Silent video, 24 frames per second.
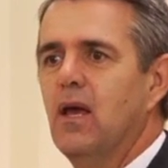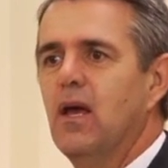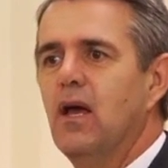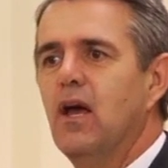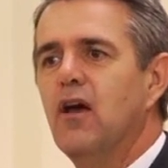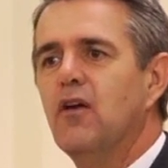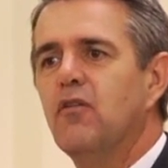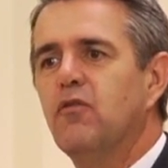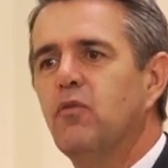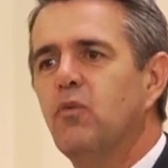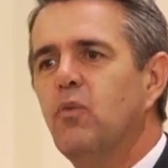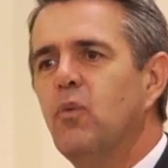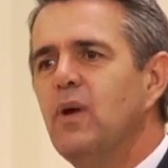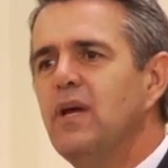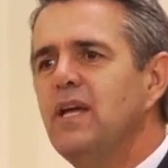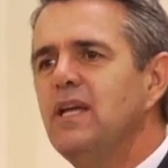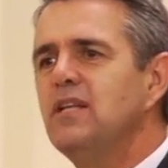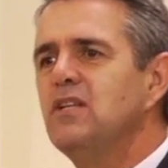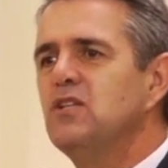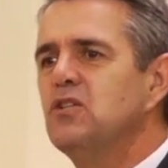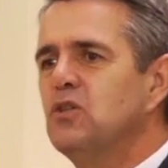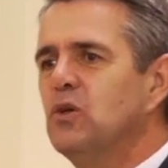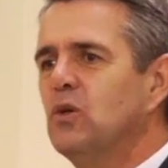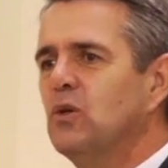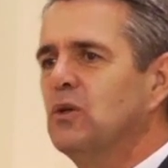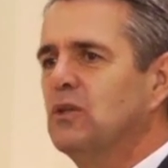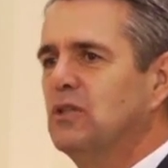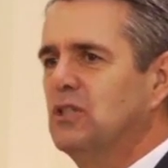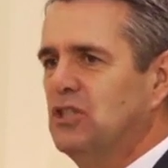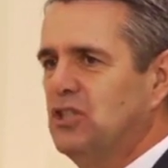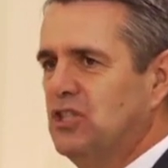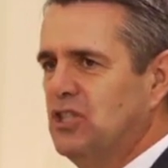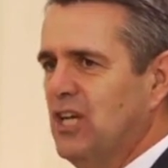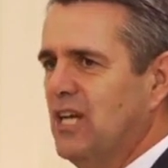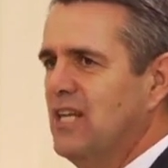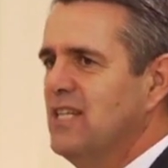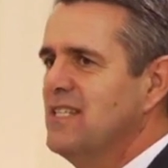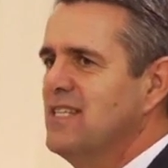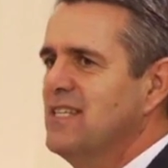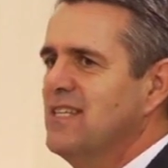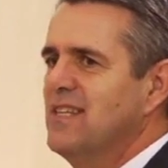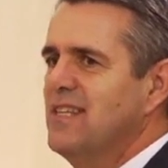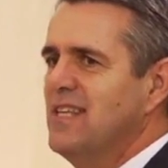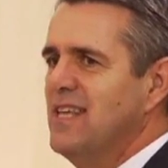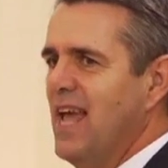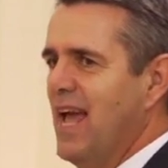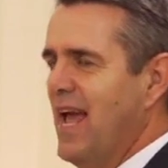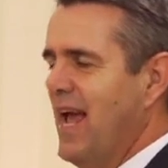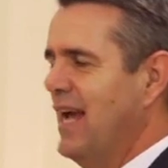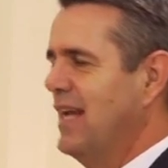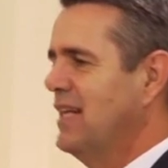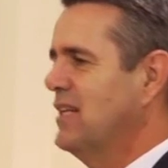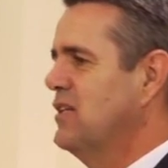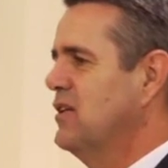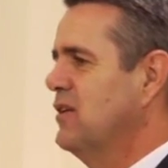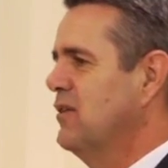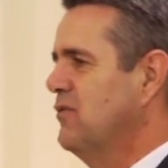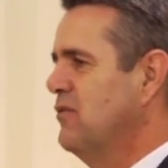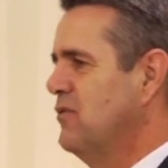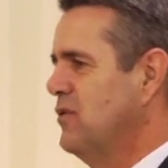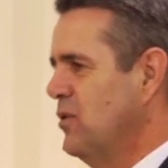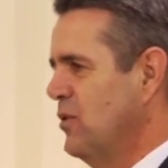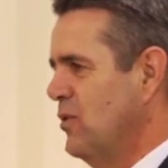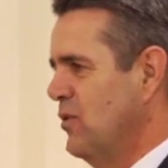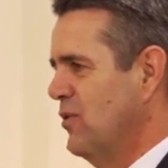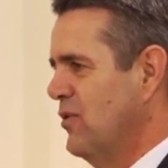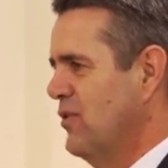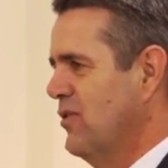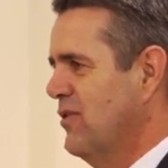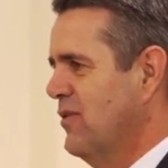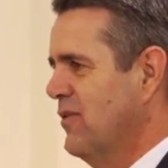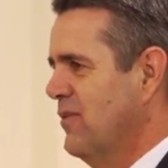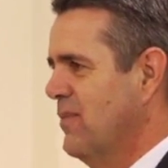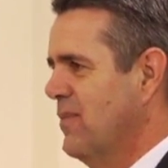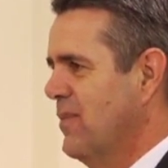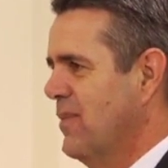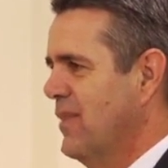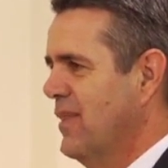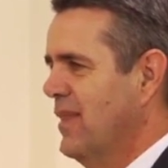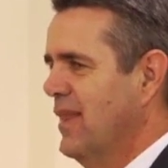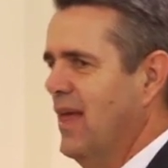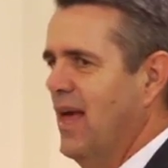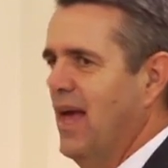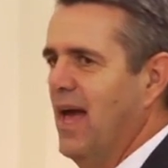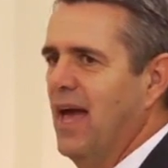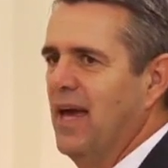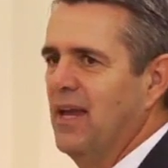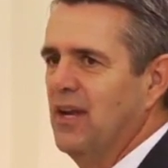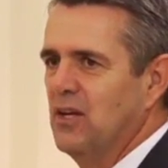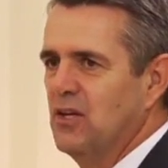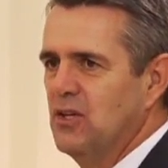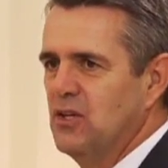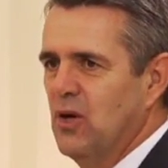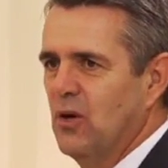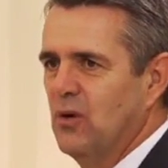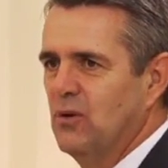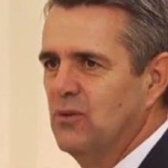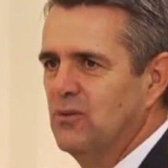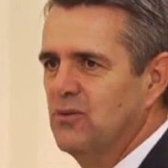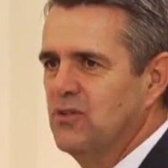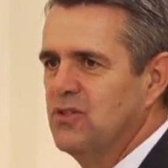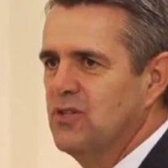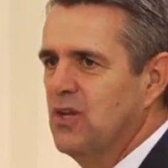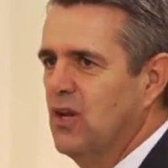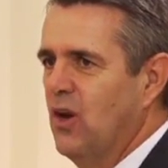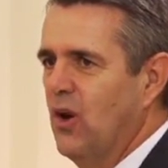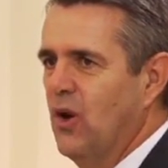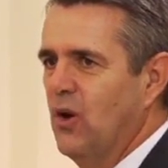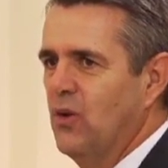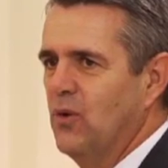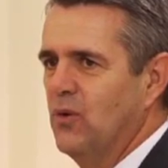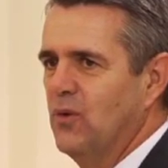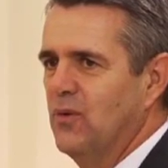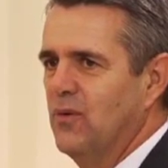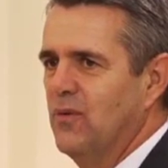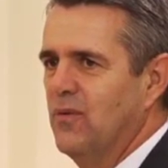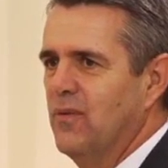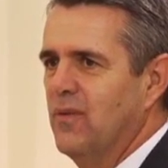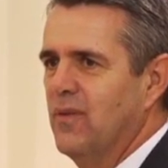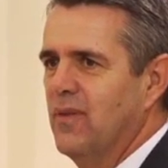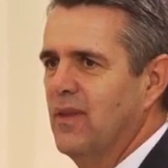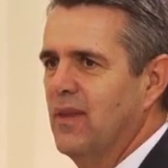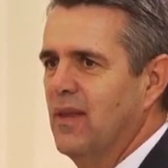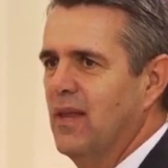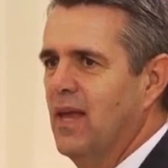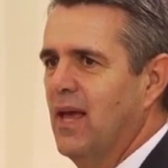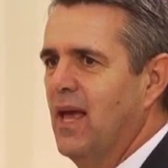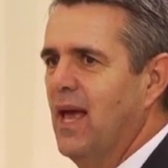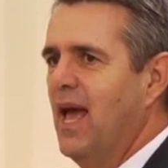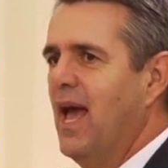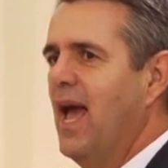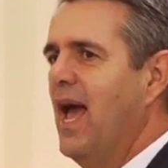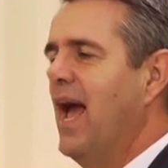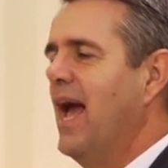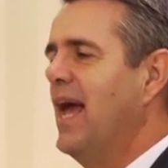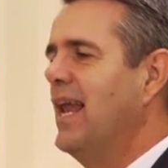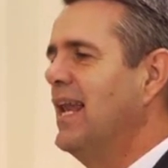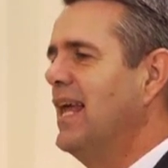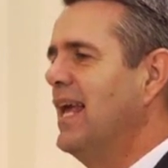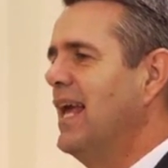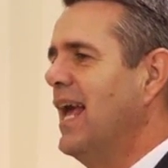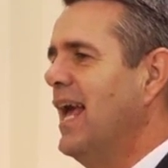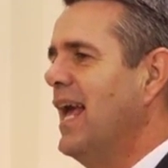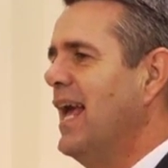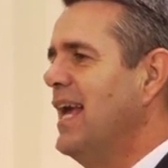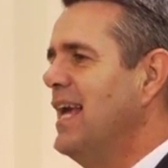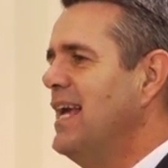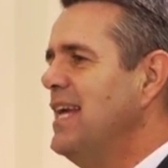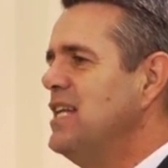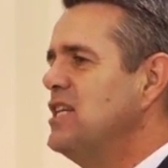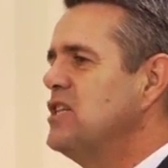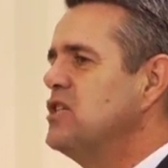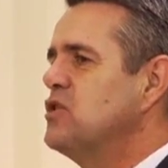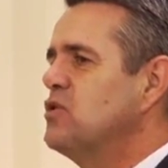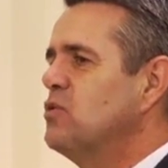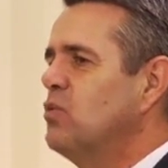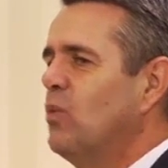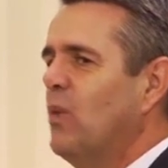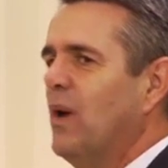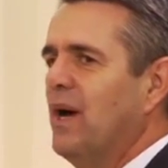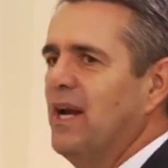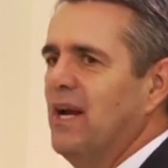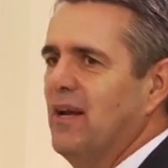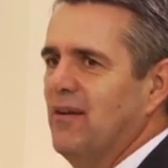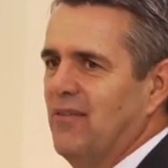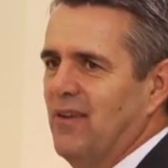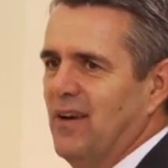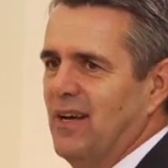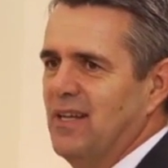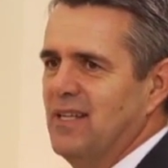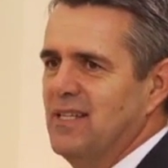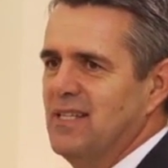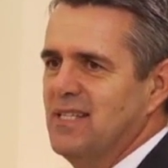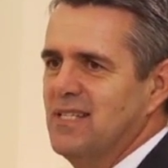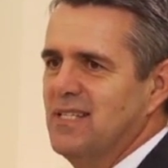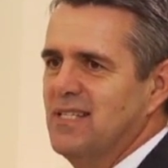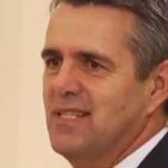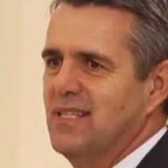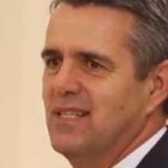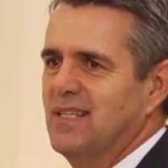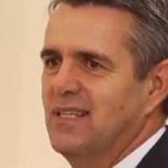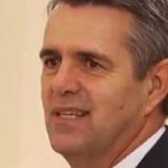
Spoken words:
If we took just the active youth and adults alone, and each one of us